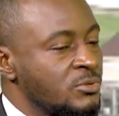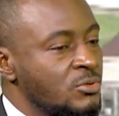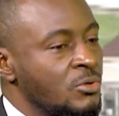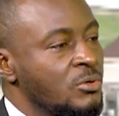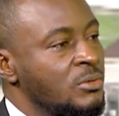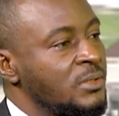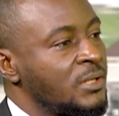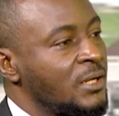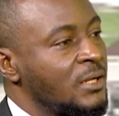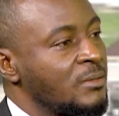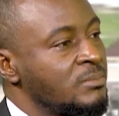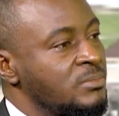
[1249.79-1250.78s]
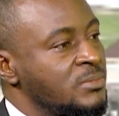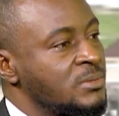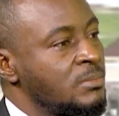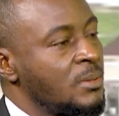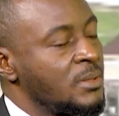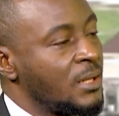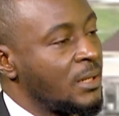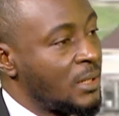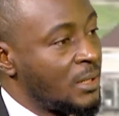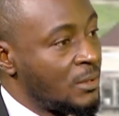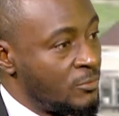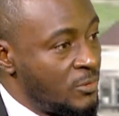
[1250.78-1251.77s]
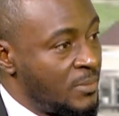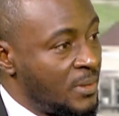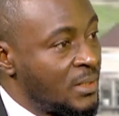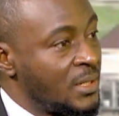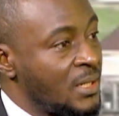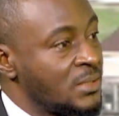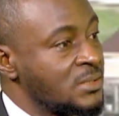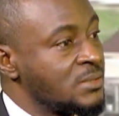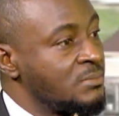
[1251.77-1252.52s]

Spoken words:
So there are women that